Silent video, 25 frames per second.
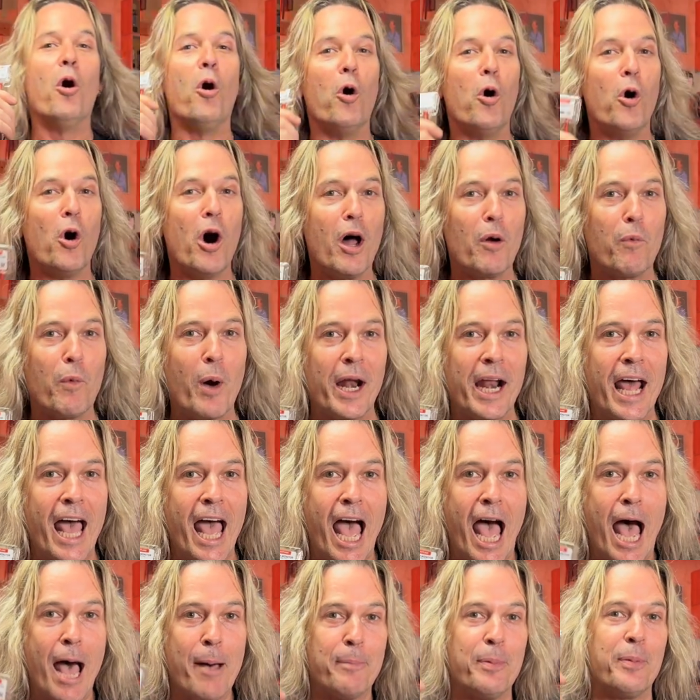all on one
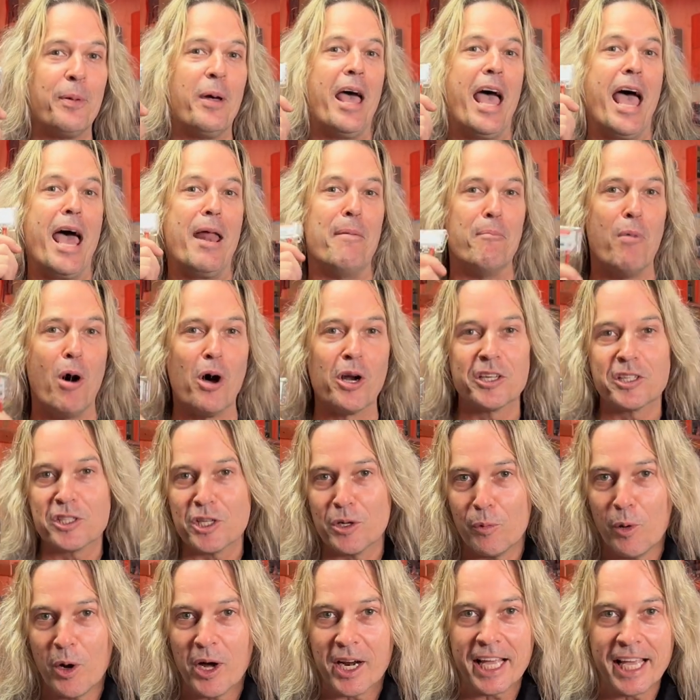app and monitor
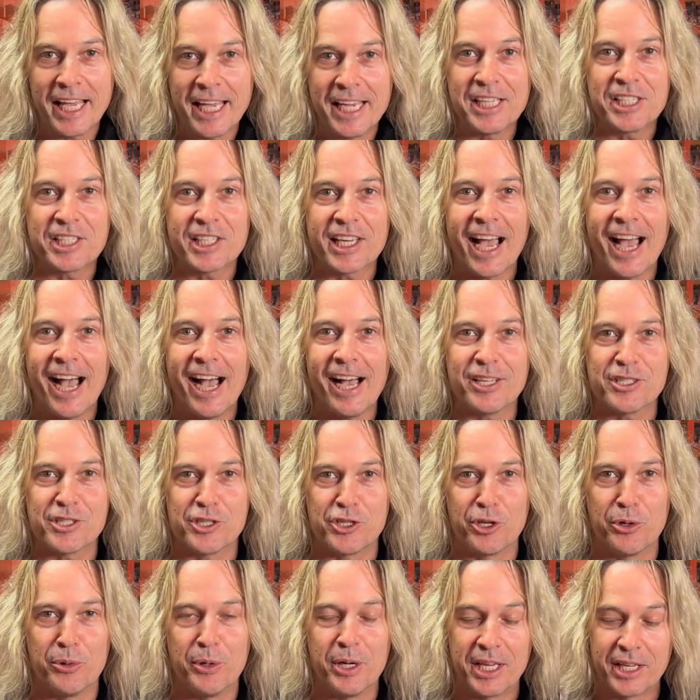what each car's
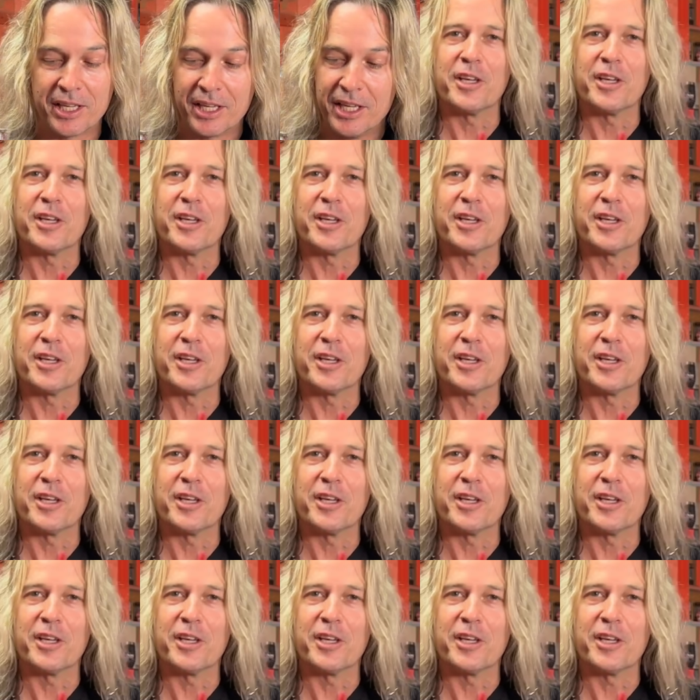doing.